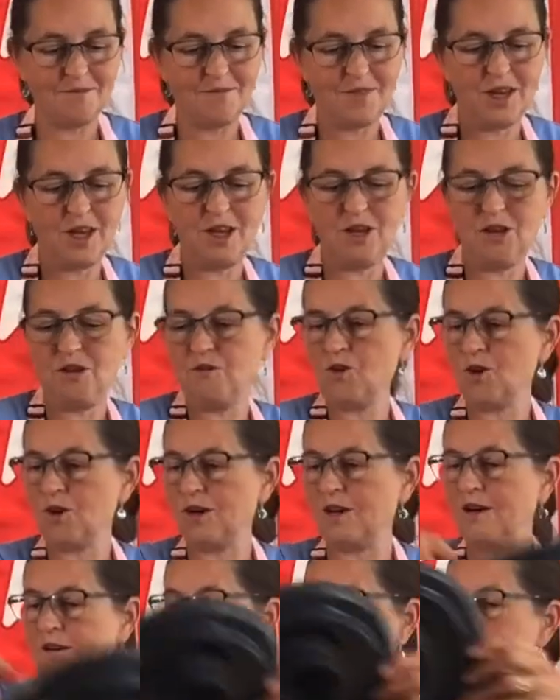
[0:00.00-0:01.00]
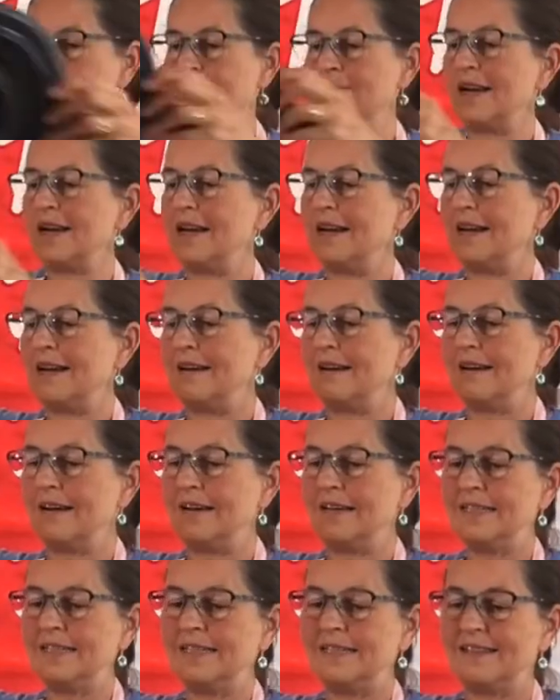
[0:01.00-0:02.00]
you've got a really
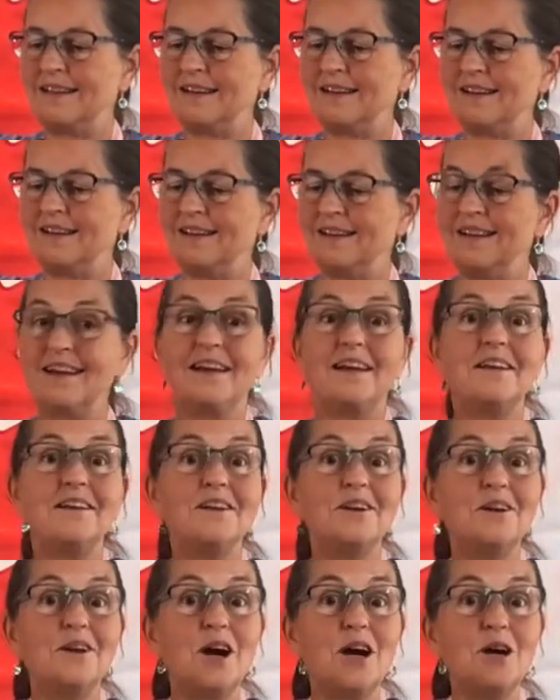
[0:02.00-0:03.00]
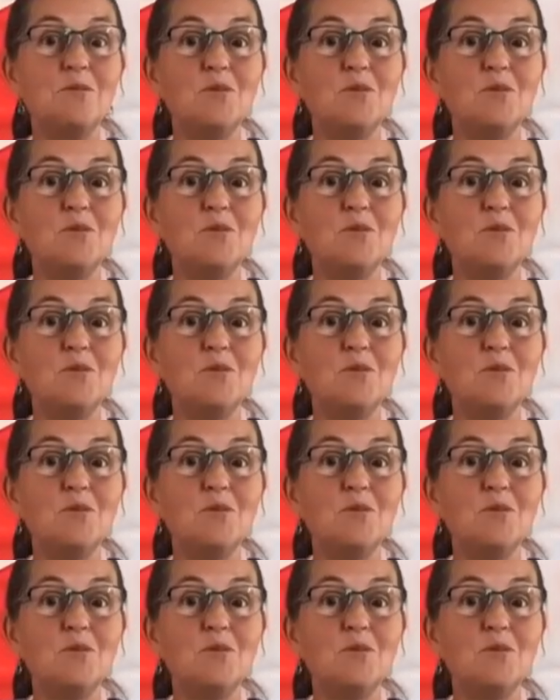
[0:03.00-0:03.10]
nice Nanaimo